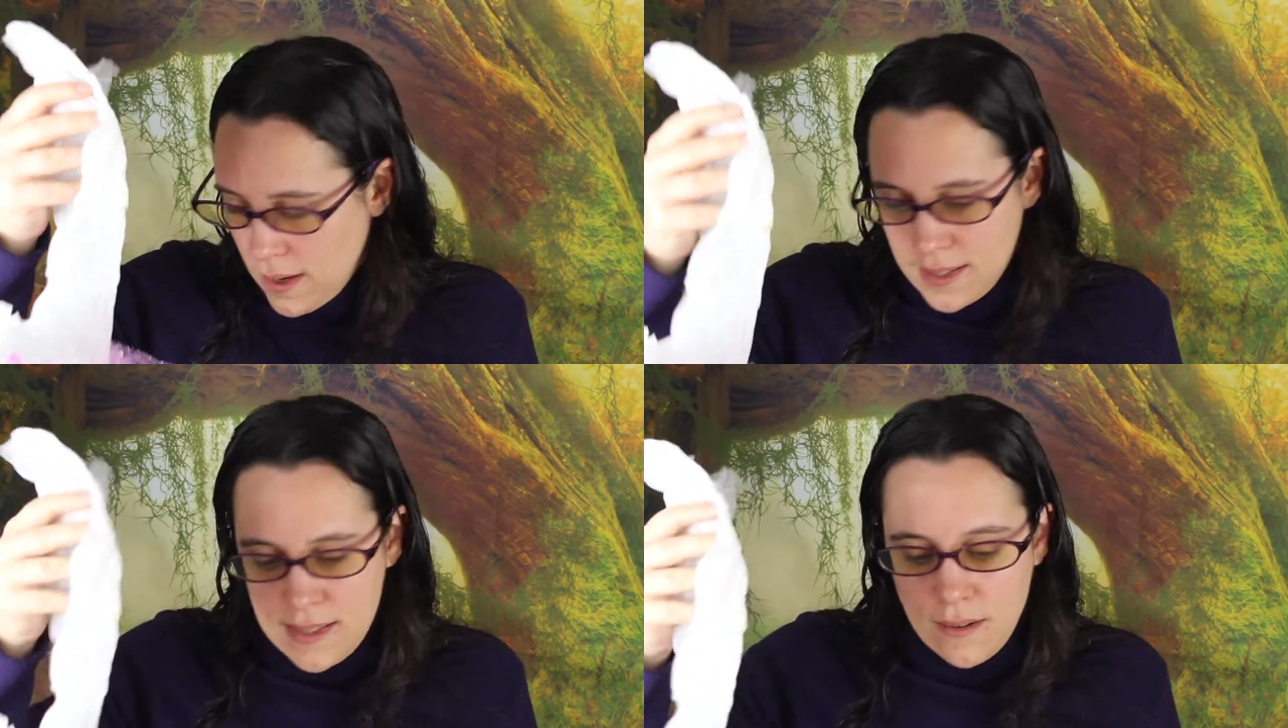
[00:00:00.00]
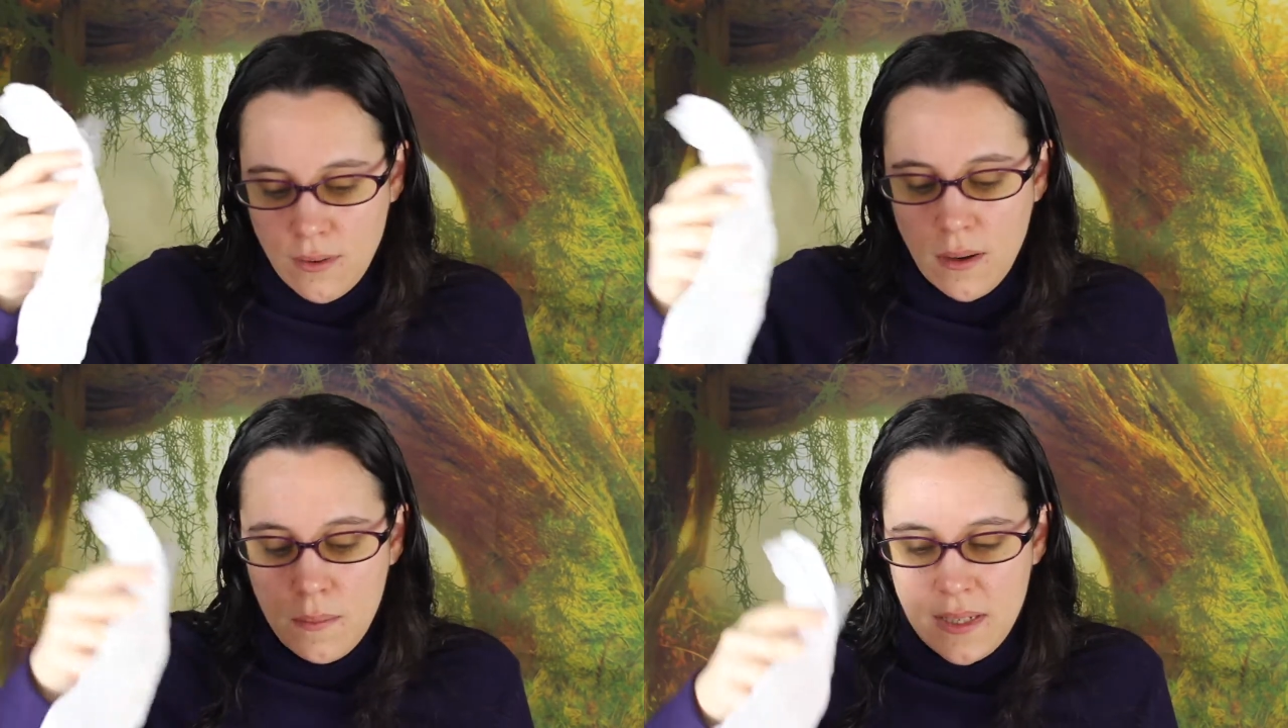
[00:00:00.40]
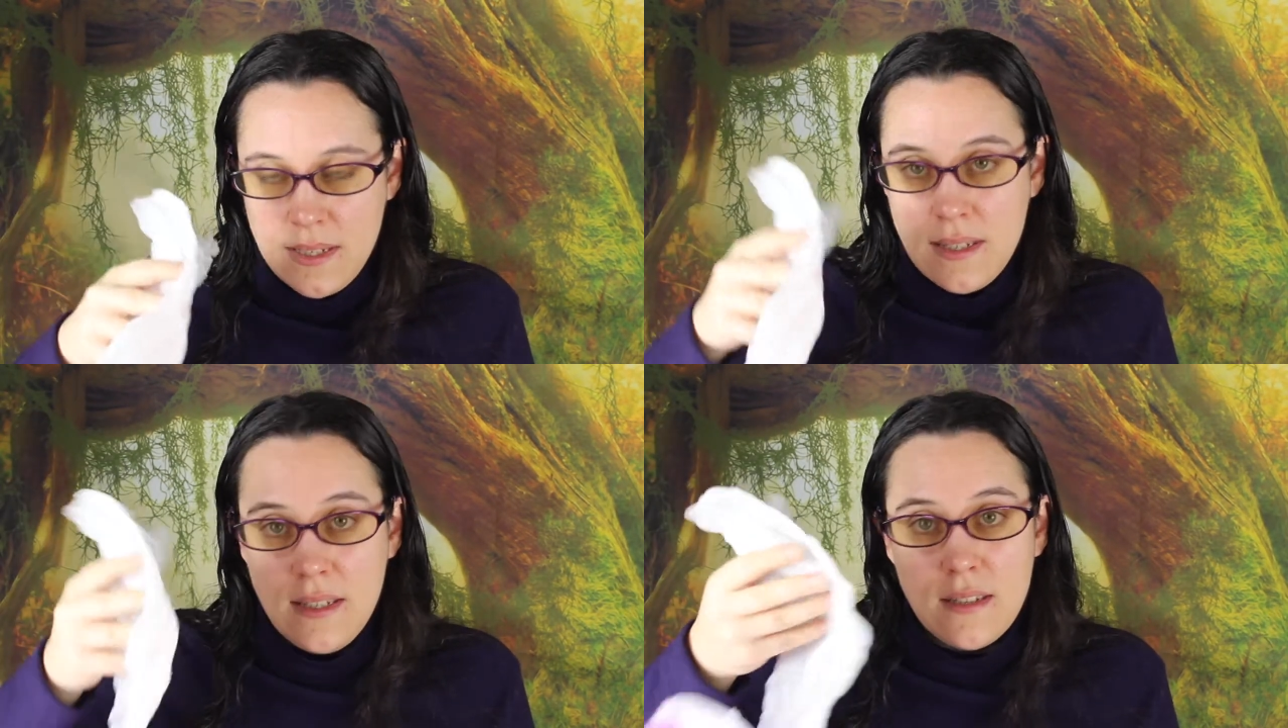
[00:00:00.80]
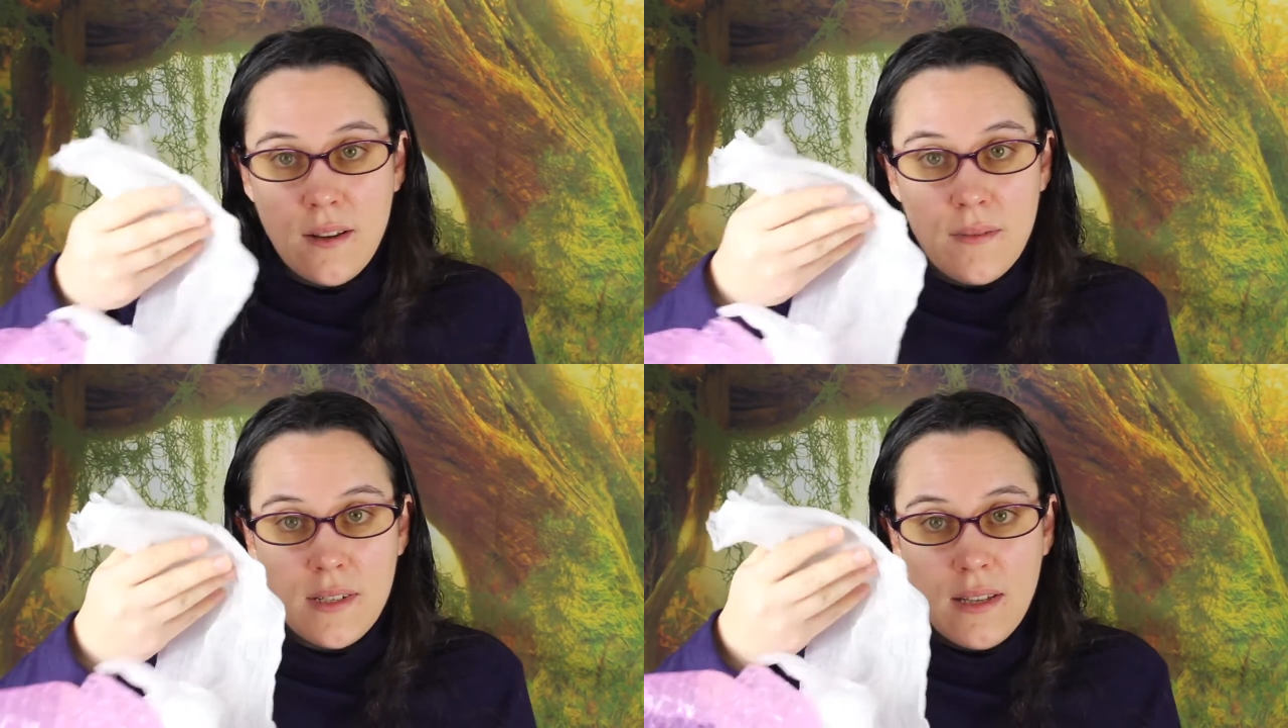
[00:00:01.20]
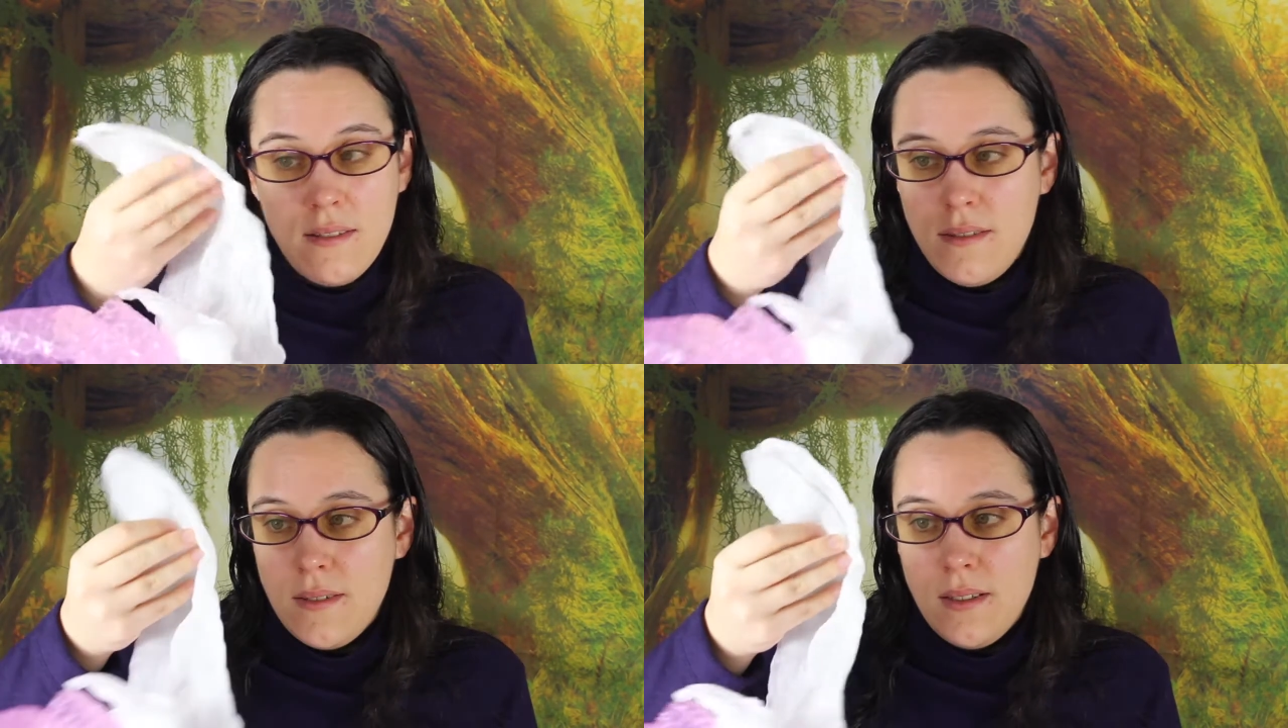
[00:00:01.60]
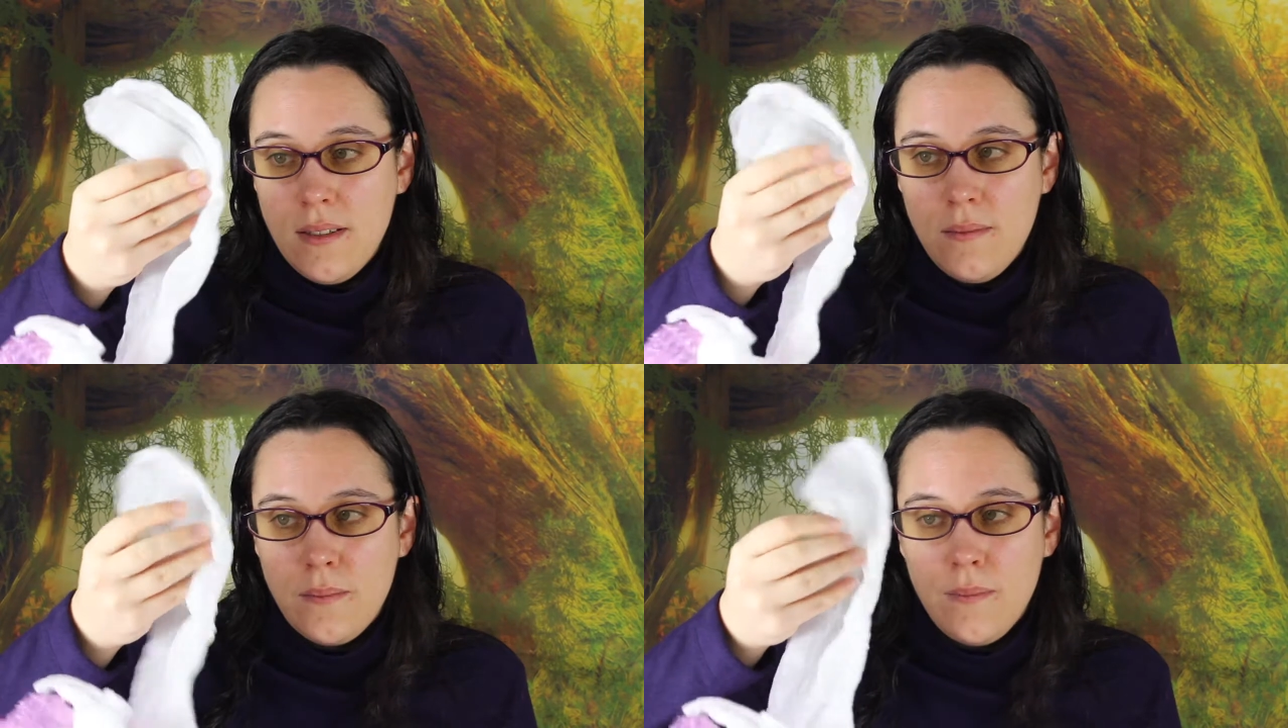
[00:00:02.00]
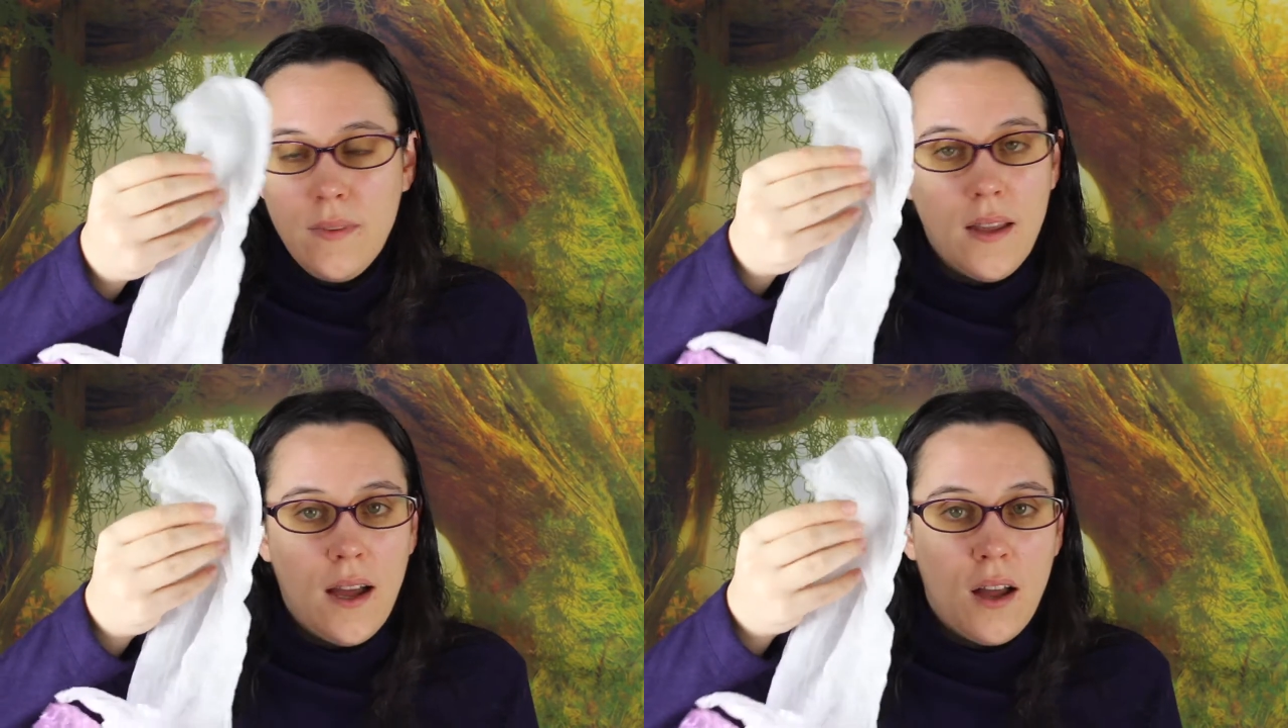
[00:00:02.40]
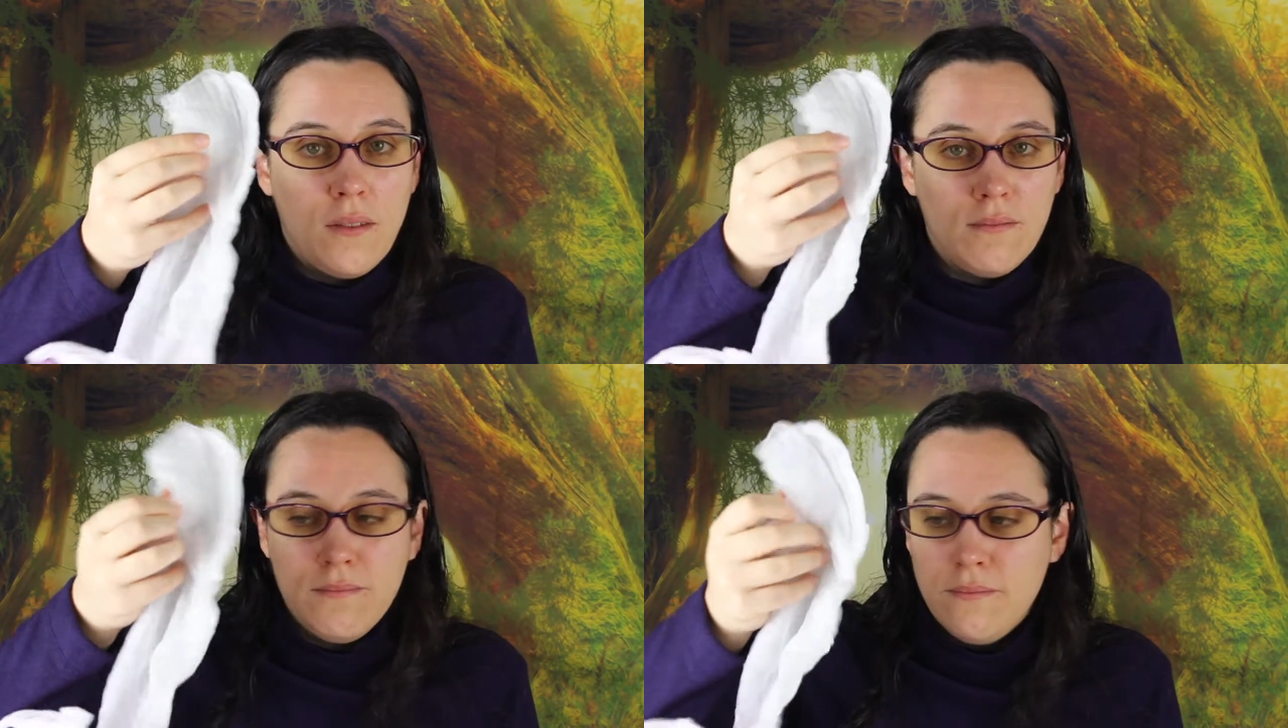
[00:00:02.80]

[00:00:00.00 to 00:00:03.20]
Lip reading: like several pieces of that, I